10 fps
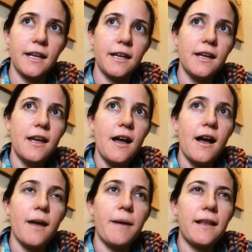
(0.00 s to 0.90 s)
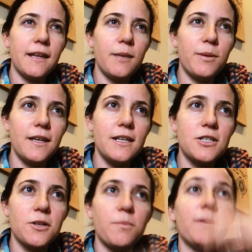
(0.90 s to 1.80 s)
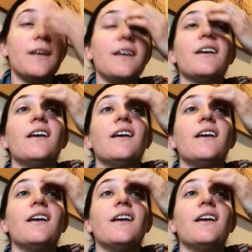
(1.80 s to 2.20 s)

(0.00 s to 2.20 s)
And um, I think PE should be